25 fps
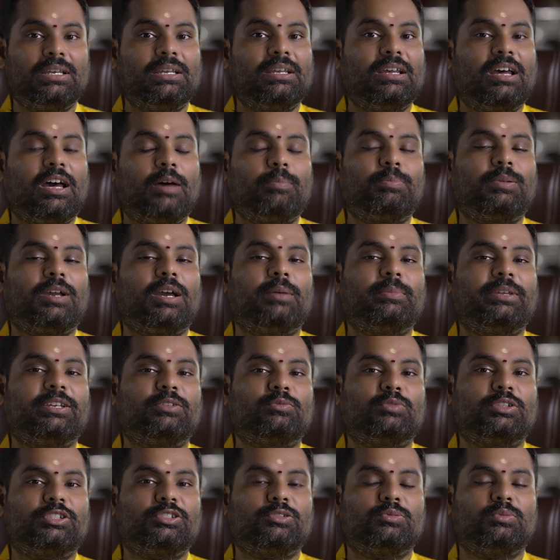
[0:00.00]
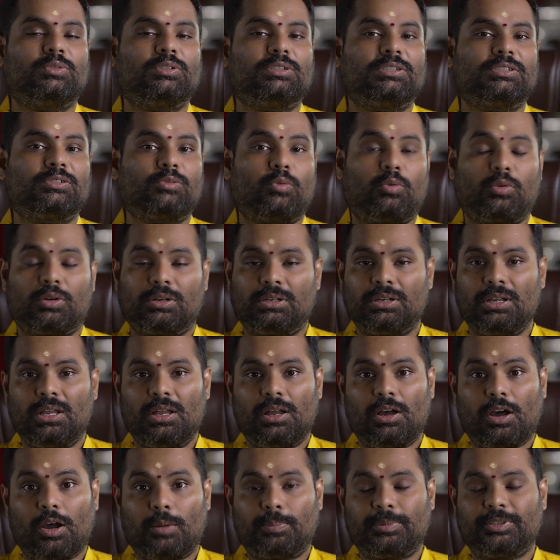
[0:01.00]
upcoming rituals or
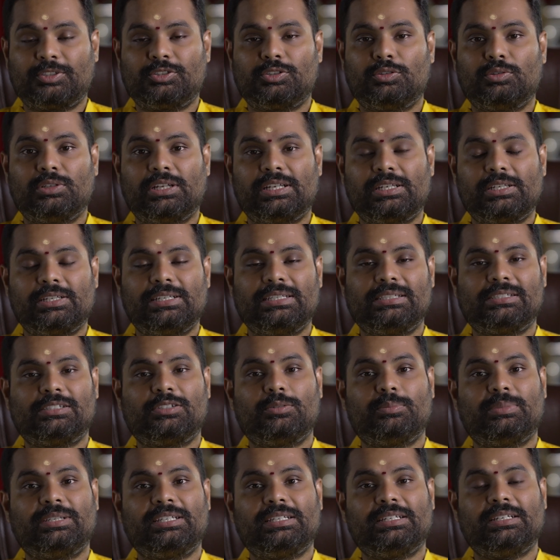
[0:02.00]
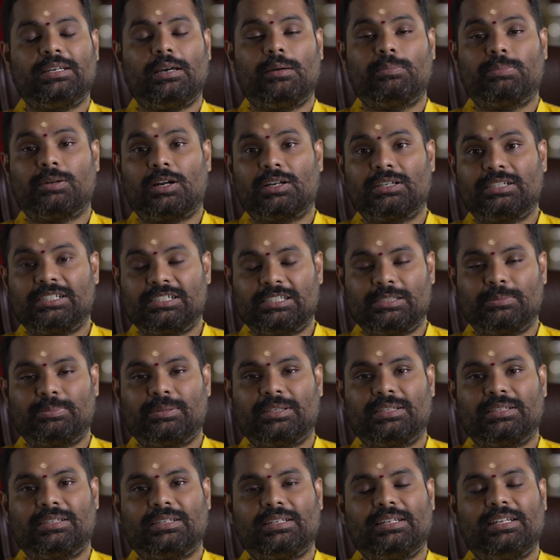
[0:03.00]
opportunities to be a
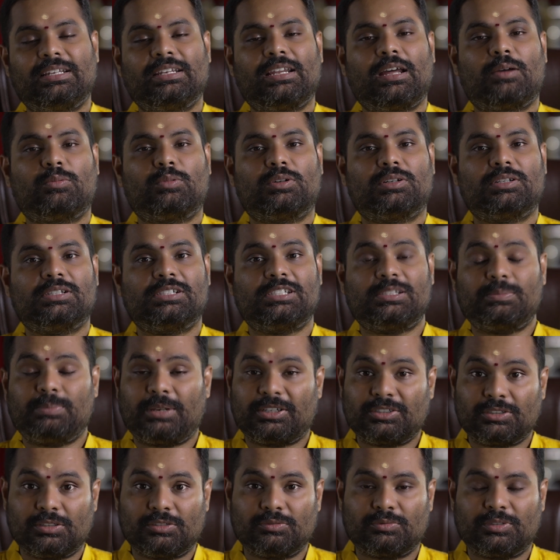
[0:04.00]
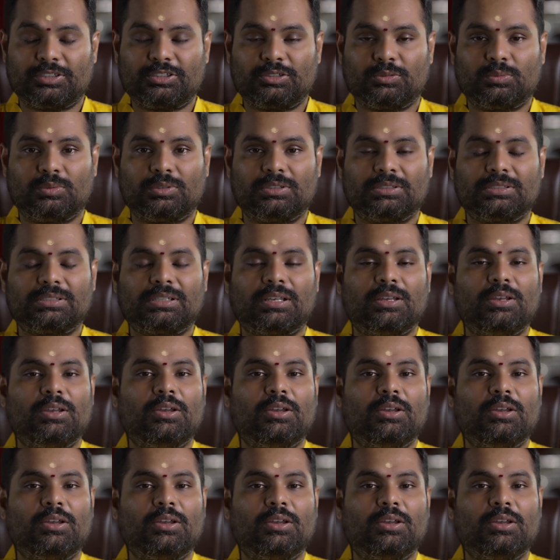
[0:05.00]
participant in our special rituals